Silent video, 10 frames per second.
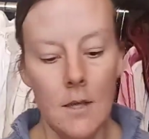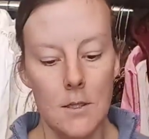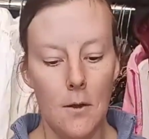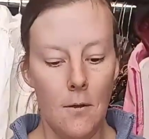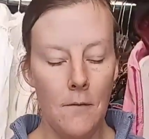
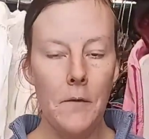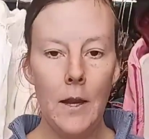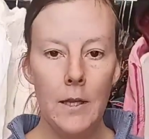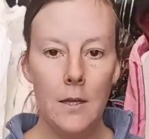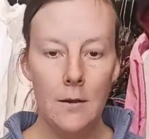So I'm
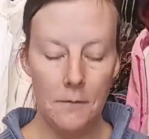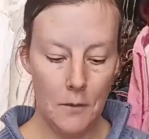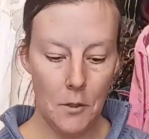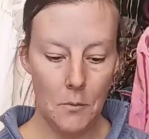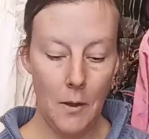finally going to
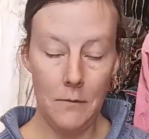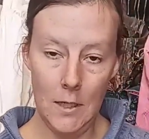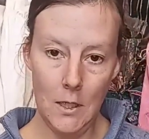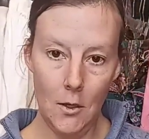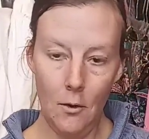film my
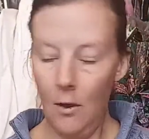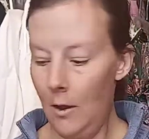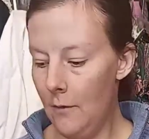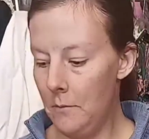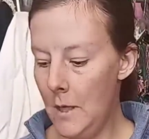video
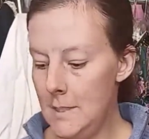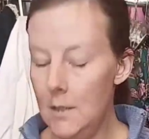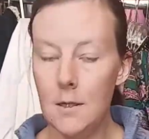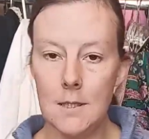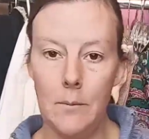of my
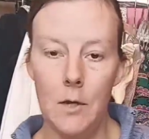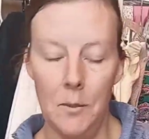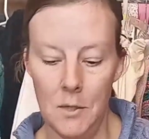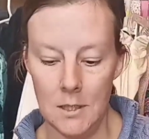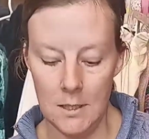senior seminar
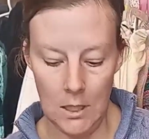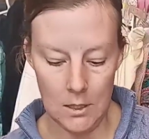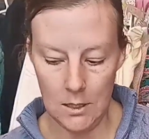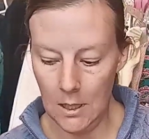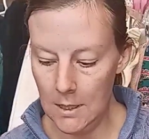
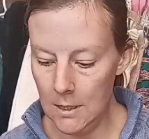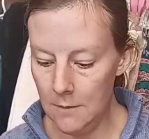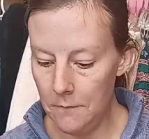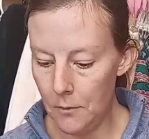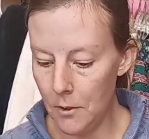presentation I
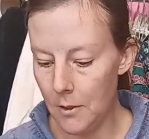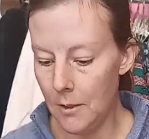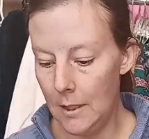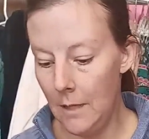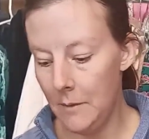did
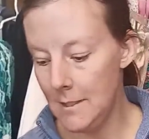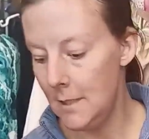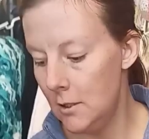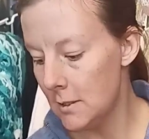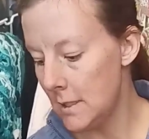for my
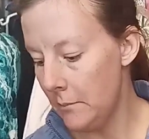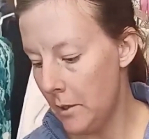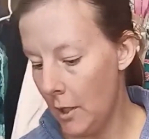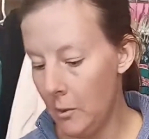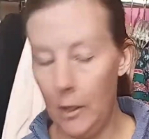senior
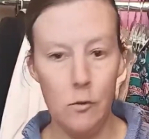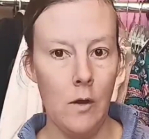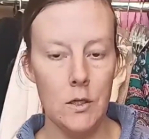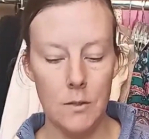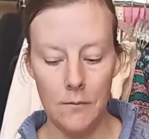seminar when I
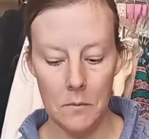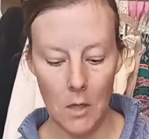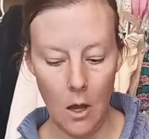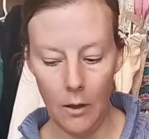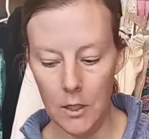graduated from
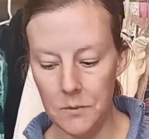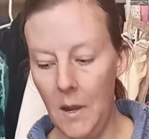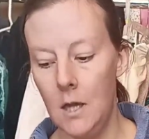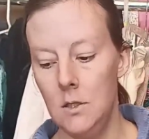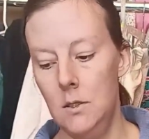college
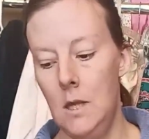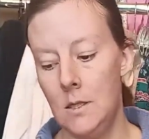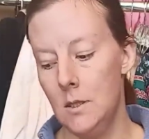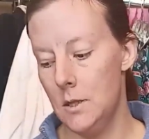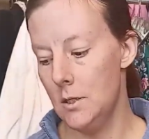back in
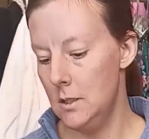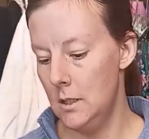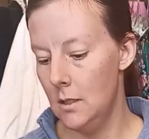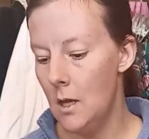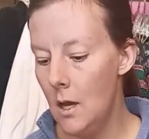
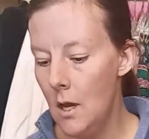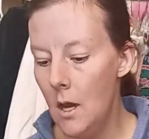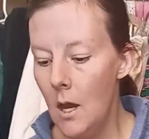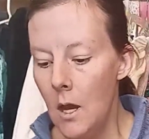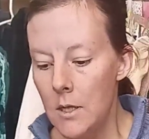2013.
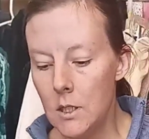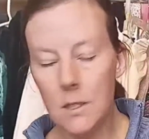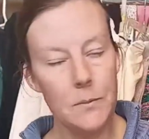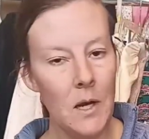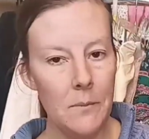So
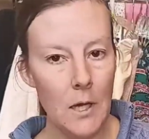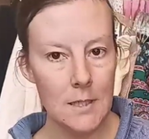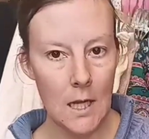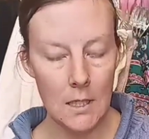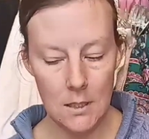it's been about
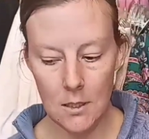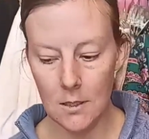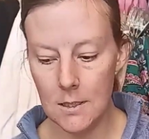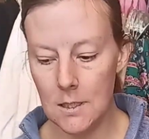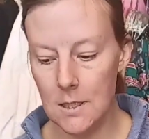10
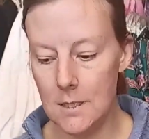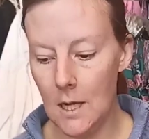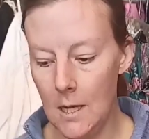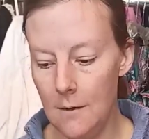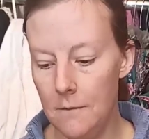years since
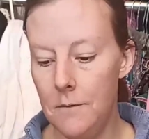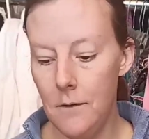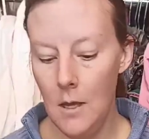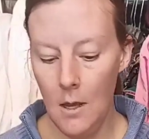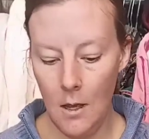I've
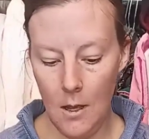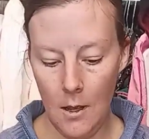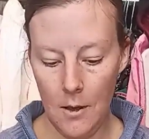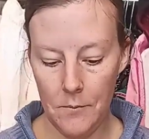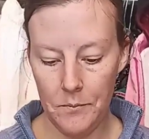
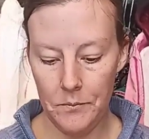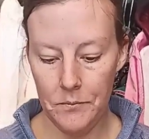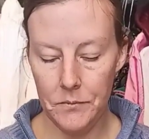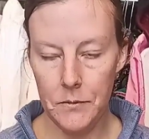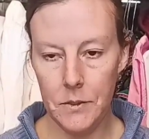done
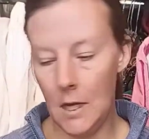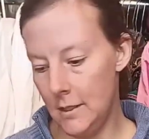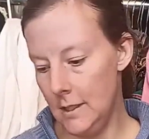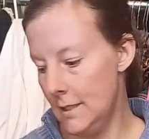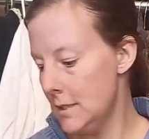
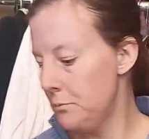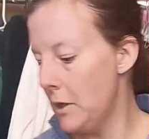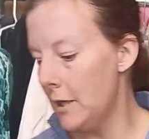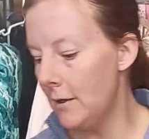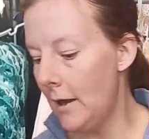this,
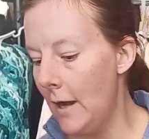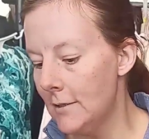but